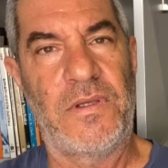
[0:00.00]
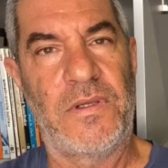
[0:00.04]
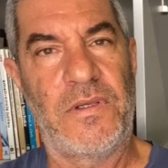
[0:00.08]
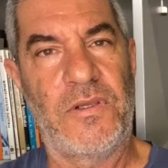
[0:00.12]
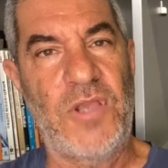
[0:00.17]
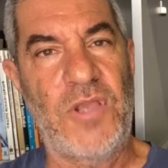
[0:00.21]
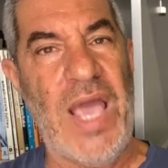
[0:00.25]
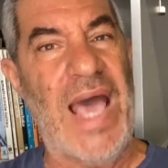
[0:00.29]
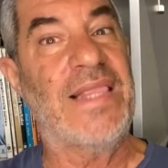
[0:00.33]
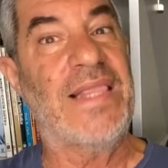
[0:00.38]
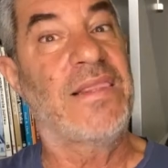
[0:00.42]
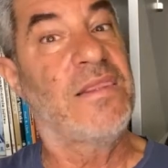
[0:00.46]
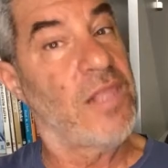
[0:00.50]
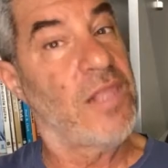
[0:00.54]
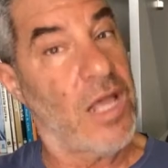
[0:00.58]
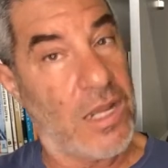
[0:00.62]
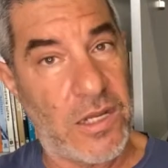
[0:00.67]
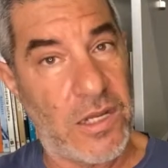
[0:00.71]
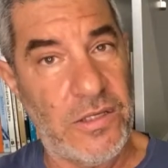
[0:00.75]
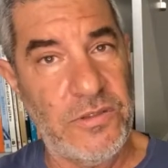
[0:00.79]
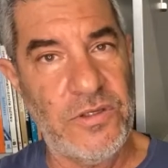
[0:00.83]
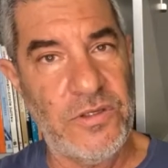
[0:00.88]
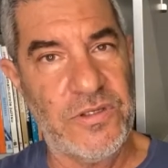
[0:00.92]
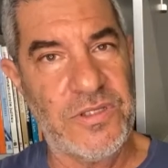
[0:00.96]
You had
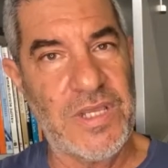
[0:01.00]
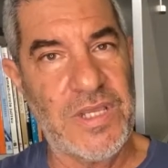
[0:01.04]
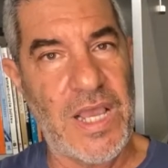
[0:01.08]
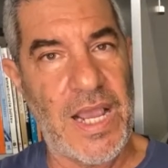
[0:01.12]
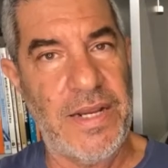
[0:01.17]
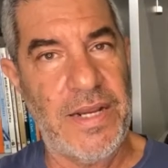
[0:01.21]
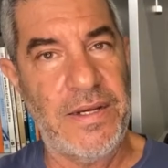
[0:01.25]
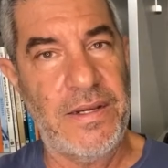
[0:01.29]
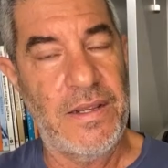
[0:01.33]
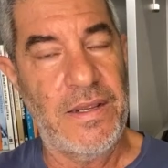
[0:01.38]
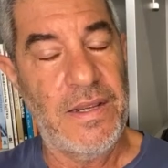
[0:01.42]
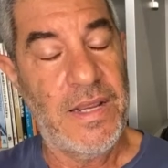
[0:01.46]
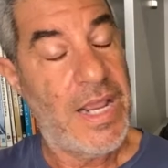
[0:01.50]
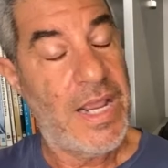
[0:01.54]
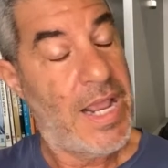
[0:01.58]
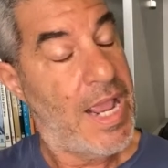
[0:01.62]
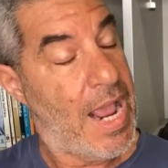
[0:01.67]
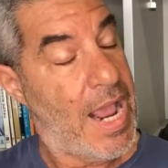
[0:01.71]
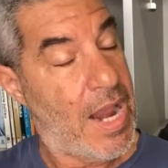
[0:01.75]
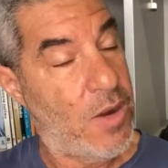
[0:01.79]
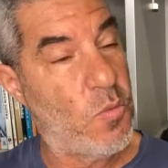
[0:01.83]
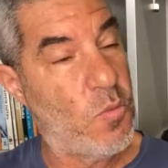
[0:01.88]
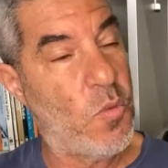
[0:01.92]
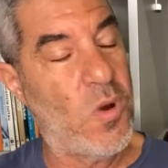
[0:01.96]
luck on your side,
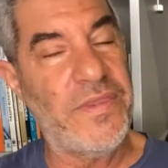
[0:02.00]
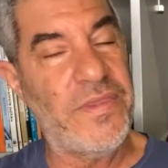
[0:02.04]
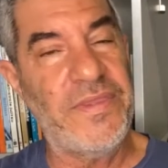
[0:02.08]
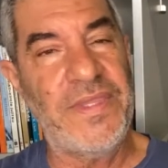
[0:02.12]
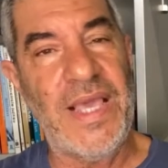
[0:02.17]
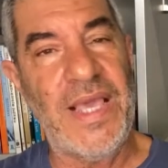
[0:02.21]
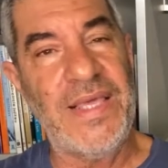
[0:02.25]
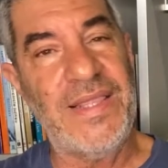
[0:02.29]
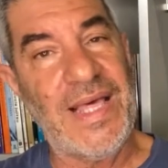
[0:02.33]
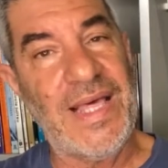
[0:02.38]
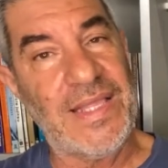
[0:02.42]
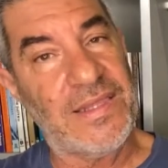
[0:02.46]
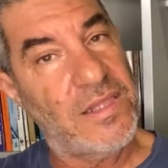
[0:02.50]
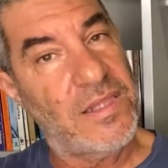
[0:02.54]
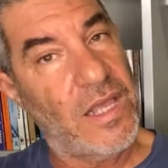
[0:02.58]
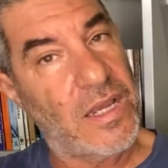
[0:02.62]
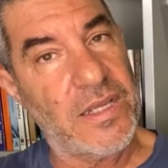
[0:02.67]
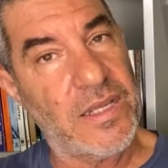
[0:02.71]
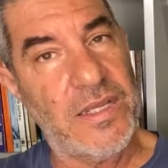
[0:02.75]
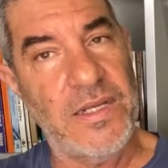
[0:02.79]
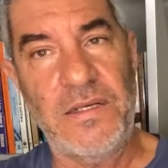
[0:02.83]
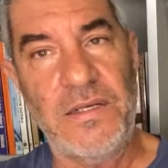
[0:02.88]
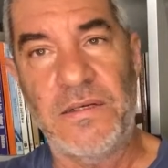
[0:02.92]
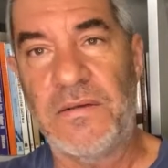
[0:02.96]
and one day that
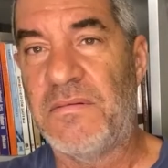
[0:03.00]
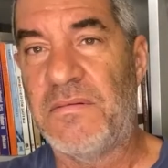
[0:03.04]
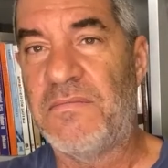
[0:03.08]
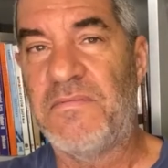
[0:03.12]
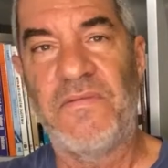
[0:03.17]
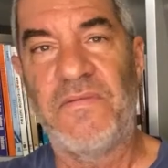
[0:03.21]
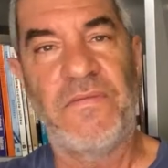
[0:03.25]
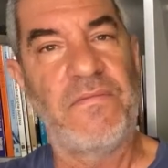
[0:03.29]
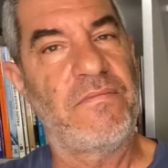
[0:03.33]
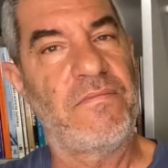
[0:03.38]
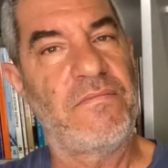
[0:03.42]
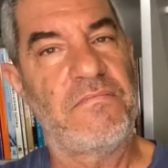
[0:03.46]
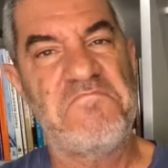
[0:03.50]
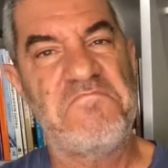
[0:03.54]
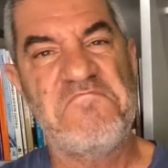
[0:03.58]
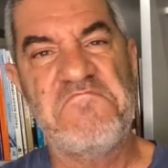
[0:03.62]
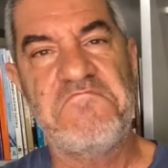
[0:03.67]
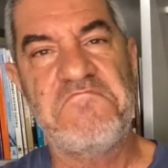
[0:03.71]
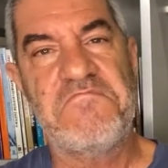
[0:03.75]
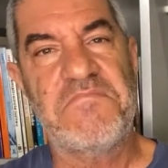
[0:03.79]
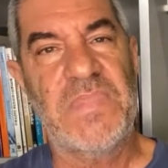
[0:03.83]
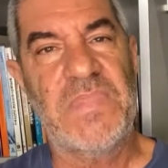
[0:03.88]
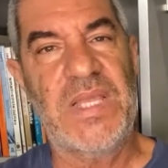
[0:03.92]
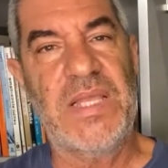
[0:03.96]
luck
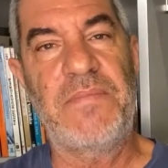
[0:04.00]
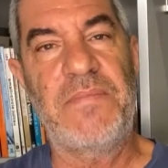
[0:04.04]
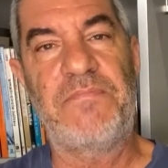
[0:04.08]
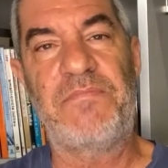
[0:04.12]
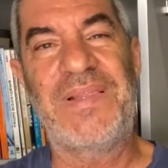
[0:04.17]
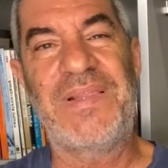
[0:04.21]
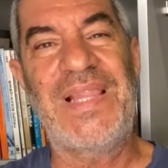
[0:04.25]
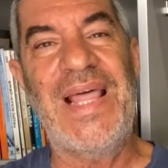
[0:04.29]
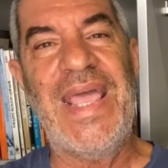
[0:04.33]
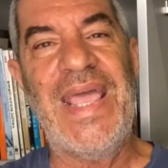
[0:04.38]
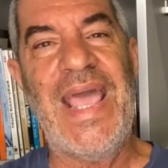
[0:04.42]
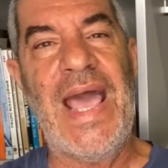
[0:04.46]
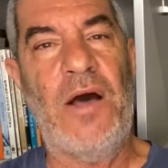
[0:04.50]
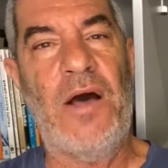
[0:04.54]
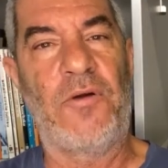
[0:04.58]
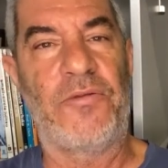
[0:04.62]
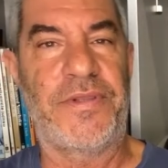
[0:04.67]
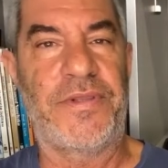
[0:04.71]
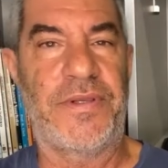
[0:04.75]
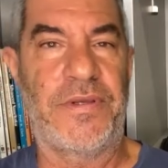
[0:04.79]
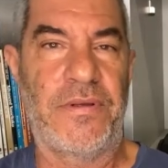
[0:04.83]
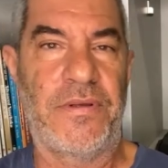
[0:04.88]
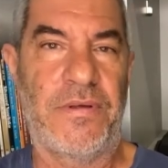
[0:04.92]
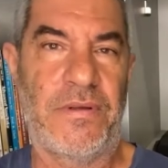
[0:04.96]
can play
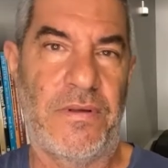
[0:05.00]
out.